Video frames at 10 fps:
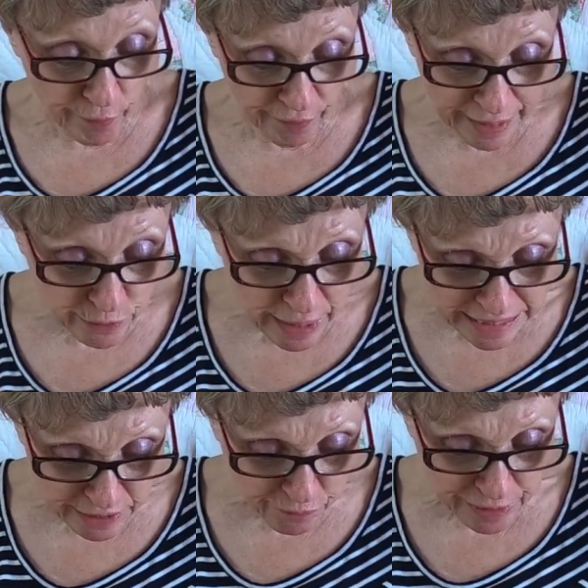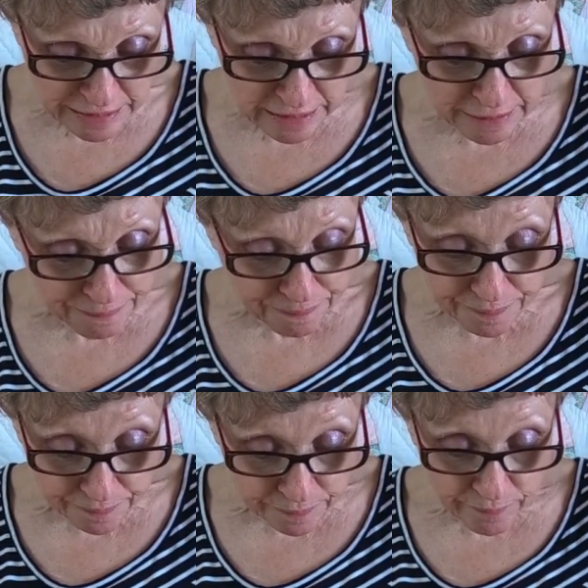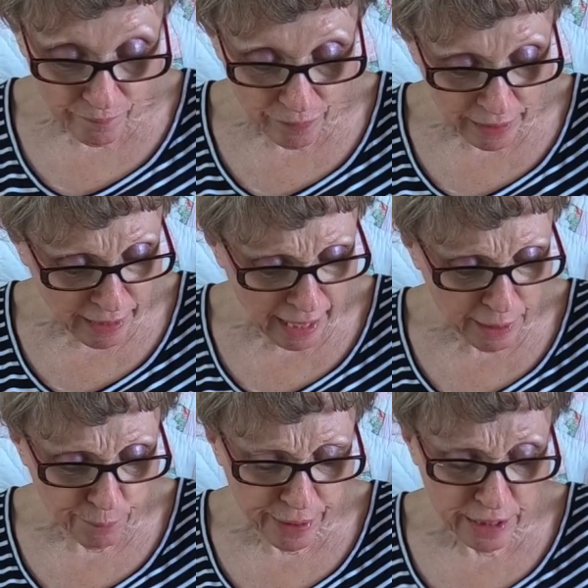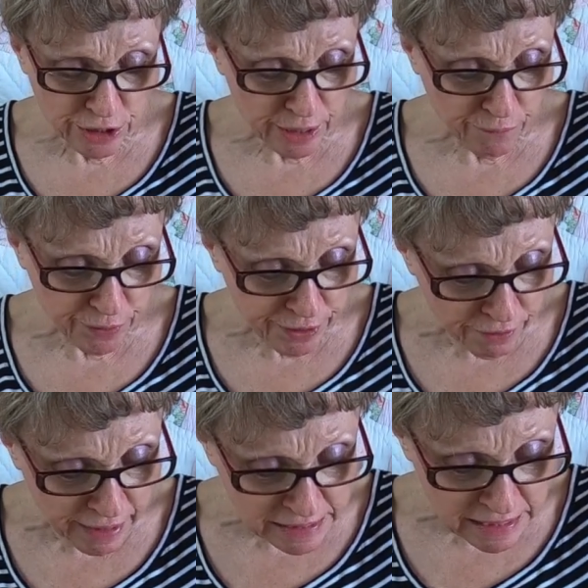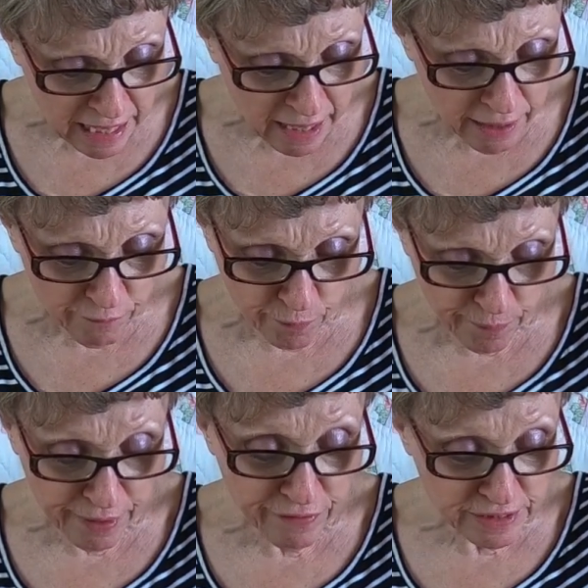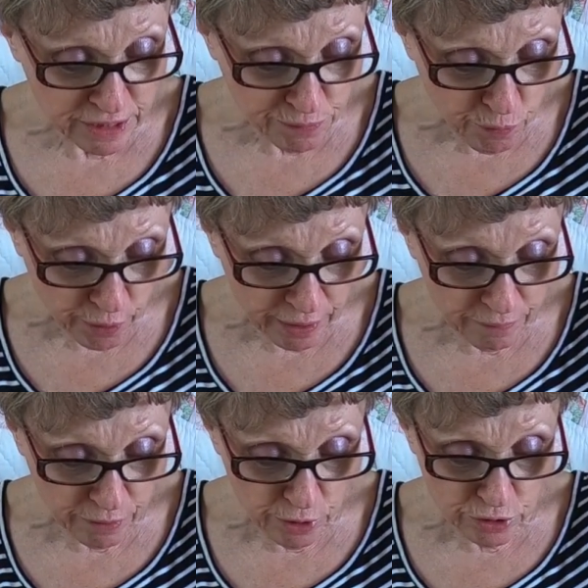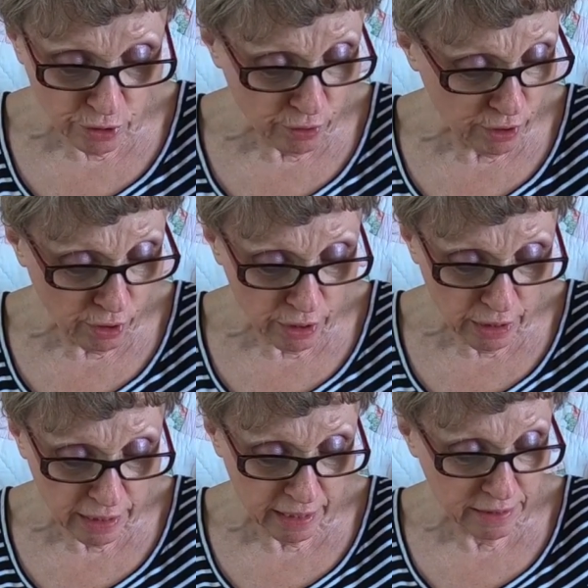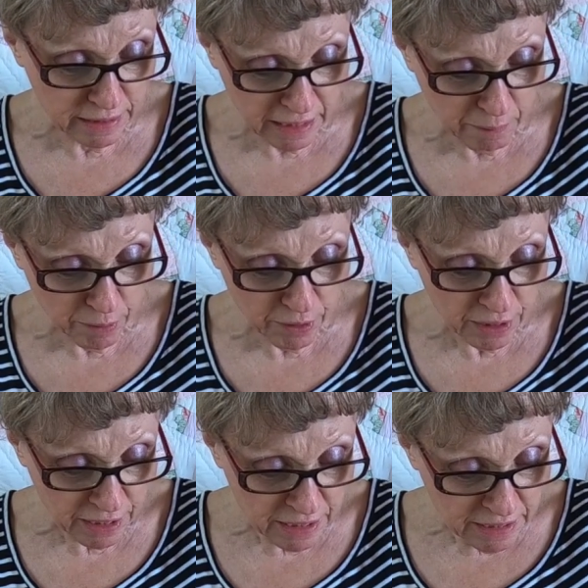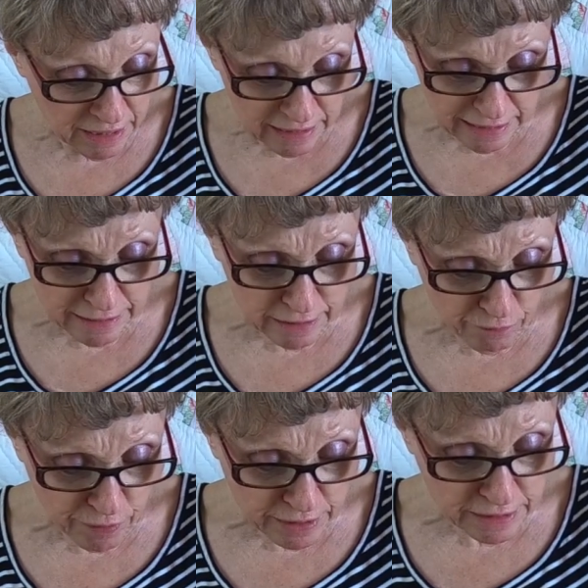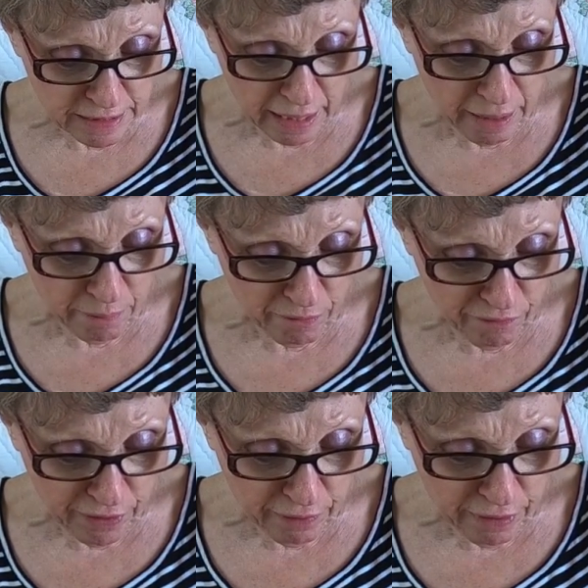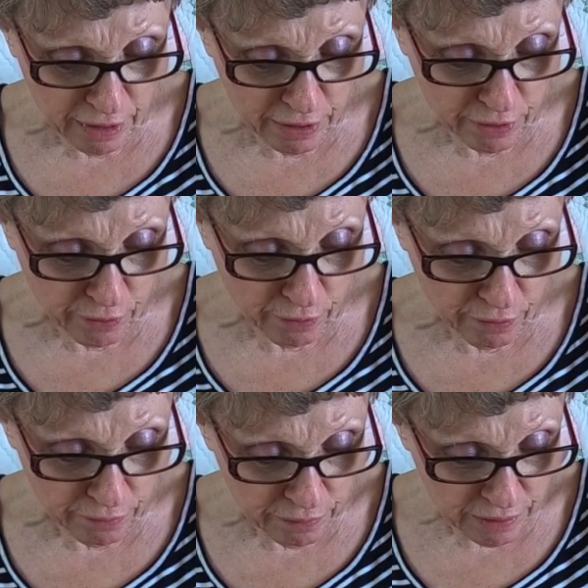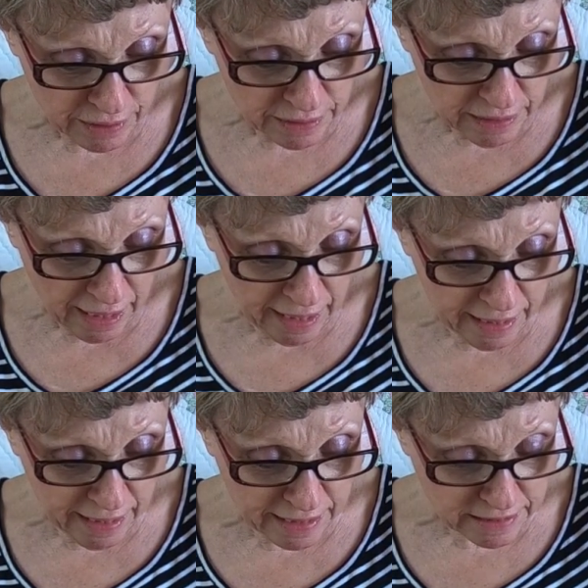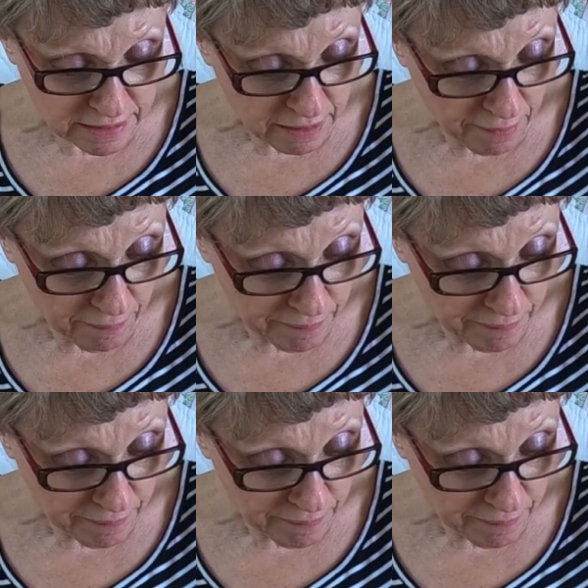Well, that's right, said Frances. And I had bread and jam for dinner last night and for breakfast this morning. You certainly are lucky, said Albert. Yes, said Frances, I am a very lucky girl, I guess.